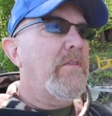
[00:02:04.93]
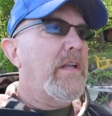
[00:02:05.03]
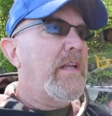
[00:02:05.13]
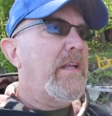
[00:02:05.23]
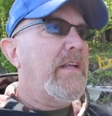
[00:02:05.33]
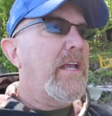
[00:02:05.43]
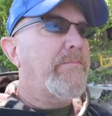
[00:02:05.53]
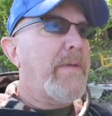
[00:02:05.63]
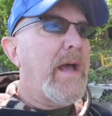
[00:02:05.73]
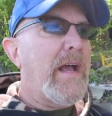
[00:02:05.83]
we
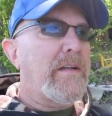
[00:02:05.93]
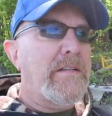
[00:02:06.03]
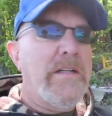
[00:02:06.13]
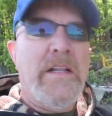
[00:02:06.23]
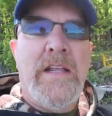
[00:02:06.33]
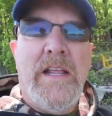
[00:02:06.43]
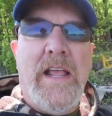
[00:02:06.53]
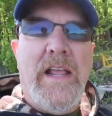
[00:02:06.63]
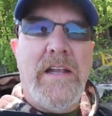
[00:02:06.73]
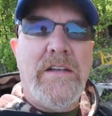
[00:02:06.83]
kicked back,
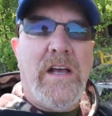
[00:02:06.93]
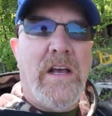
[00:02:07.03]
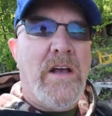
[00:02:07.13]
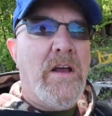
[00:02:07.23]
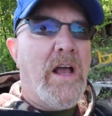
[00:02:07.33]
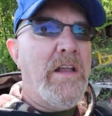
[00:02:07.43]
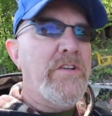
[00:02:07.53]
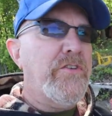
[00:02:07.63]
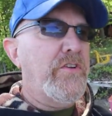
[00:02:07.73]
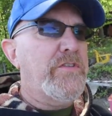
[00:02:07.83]
and I
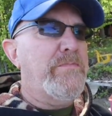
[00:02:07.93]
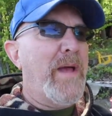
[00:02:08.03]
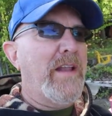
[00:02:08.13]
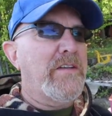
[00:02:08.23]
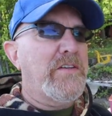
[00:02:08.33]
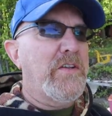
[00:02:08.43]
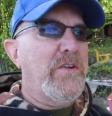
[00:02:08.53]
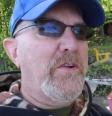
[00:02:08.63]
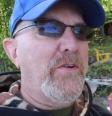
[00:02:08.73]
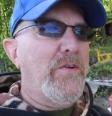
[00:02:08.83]
introduced Ben
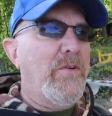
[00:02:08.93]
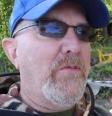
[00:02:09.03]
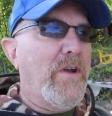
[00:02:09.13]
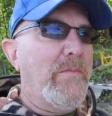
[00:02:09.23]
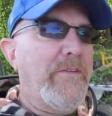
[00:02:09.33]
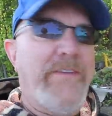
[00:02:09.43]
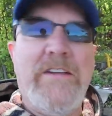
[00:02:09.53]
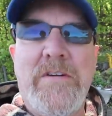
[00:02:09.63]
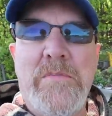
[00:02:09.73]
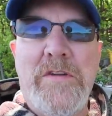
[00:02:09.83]
to one of my
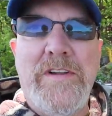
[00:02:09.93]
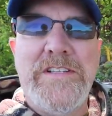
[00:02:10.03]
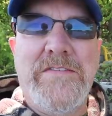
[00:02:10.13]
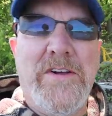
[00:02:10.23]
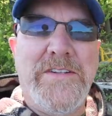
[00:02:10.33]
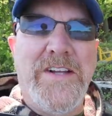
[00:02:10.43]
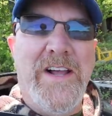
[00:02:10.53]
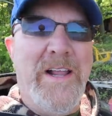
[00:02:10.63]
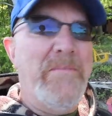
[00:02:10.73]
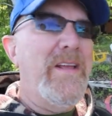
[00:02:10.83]
favorite movies of all
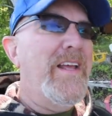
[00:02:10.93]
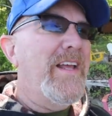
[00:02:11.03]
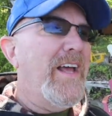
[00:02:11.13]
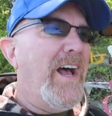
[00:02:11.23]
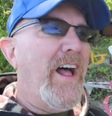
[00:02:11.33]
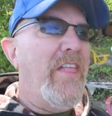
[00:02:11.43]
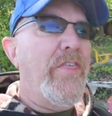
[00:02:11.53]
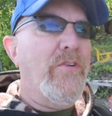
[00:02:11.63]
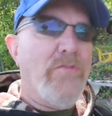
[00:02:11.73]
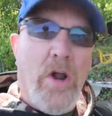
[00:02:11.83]
time,
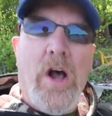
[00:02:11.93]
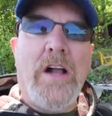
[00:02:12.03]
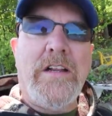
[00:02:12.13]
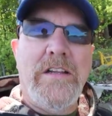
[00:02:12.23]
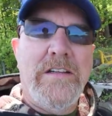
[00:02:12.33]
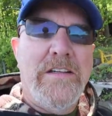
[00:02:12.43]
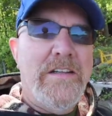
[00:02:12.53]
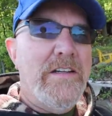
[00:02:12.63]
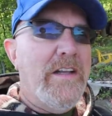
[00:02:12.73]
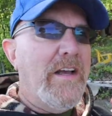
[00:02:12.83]
The Rock,
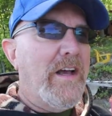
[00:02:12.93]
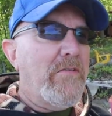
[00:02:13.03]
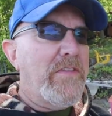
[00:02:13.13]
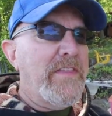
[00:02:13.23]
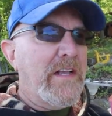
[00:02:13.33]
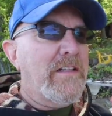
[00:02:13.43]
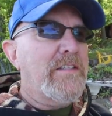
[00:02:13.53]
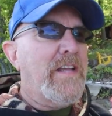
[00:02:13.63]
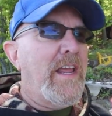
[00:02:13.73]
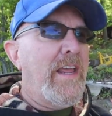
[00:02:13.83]
with
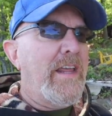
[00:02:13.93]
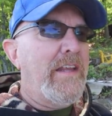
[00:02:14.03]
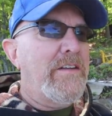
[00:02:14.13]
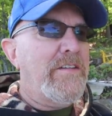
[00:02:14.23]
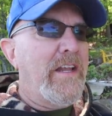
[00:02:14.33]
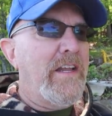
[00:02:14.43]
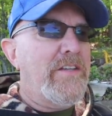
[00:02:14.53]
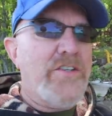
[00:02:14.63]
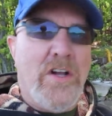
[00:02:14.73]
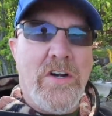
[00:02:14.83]
Nicolas Cage and
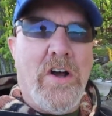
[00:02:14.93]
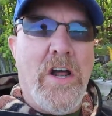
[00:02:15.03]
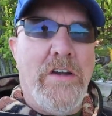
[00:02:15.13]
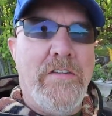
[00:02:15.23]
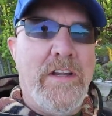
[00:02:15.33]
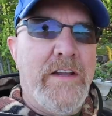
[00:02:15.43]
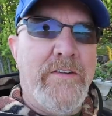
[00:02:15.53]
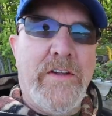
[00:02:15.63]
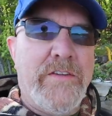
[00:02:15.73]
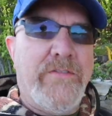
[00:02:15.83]
Sean Connery.
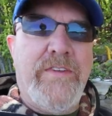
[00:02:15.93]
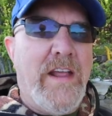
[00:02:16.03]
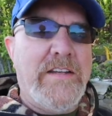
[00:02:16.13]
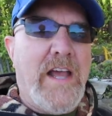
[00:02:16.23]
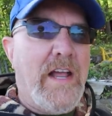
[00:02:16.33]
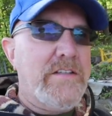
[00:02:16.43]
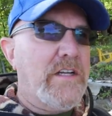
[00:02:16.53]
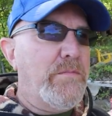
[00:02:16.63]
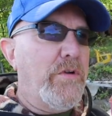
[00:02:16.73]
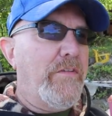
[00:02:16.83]
Just a
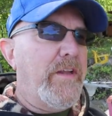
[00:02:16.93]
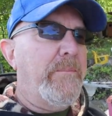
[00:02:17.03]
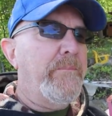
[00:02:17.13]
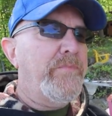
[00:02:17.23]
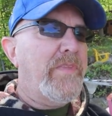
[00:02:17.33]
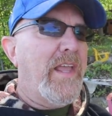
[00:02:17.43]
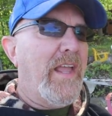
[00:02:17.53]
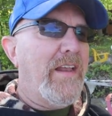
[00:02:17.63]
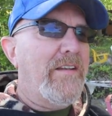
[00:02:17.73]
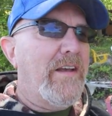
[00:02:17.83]
fantastic movie.
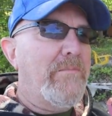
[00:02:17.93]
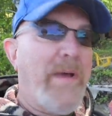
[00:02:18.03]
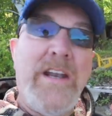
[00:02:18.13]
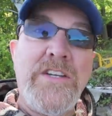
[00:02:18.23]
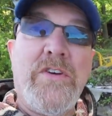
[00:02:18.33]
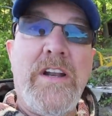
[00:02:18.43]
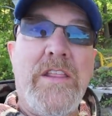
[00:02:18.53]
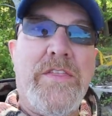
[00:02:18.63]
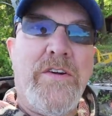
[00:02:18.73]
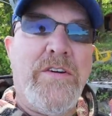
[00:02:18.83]
And Ben enjoyed it
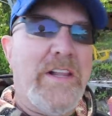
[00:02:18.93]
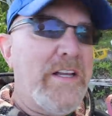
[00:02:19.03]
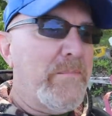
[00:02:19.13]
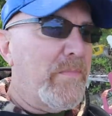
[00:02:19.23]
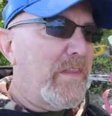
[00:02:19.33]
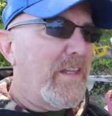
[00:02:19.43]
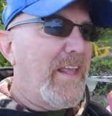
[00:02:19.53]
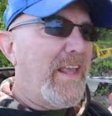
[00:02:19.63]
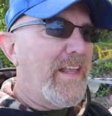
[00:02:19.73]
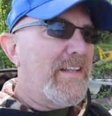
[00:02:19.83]
thoroughly.
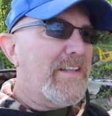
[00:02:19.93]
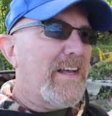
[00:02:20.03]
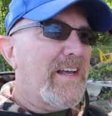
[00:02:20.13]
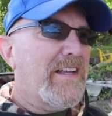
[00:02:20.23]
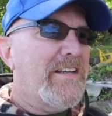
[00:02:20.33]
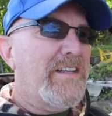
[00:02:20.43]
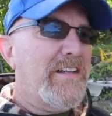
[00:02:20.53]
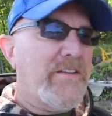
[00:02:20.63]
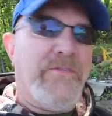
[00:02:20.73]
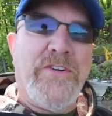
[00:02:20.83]
And this
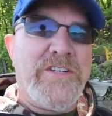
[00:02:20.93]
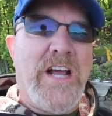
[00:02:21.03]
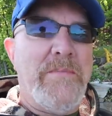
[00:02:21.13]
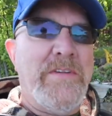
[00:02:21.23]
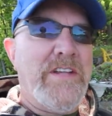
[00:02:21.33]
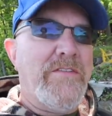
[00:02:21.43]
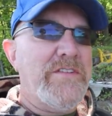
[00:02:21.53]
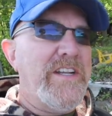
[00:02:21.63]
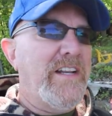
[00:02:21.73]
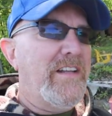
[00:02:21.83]
is the first time he's ever
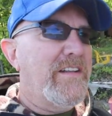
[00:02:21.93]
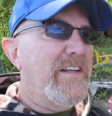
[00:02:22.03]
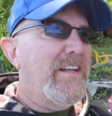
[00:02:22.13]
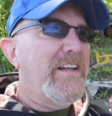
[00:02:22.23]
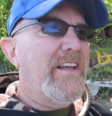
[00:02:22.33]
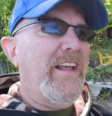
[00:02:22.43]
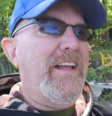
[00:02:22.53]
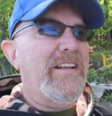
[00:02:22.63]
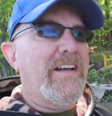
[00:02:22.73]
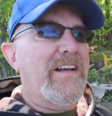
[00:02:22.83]
seen it.
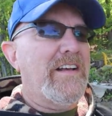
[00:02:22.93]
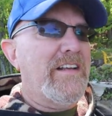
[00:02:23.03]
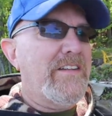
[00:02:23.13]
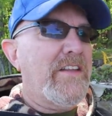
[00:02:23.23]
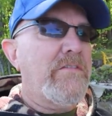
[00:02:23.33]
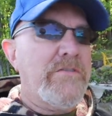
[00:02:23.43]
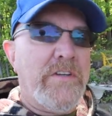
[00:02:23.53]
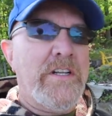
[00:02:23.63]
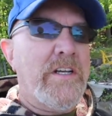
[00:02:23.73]
And he said it was really